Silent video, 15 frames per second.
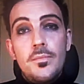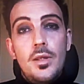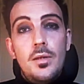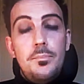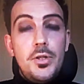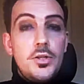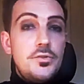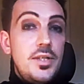
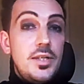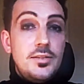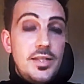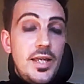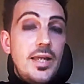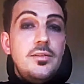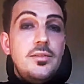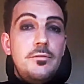because the
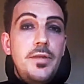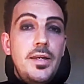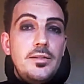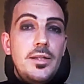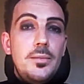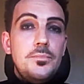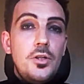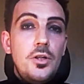intended
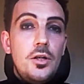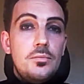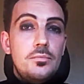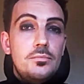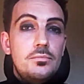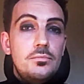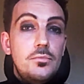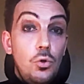victims are not
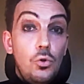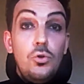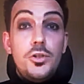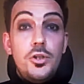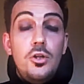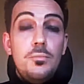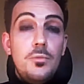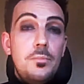all
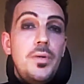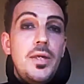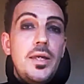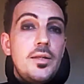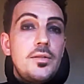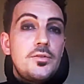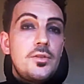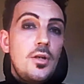human
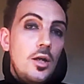beings,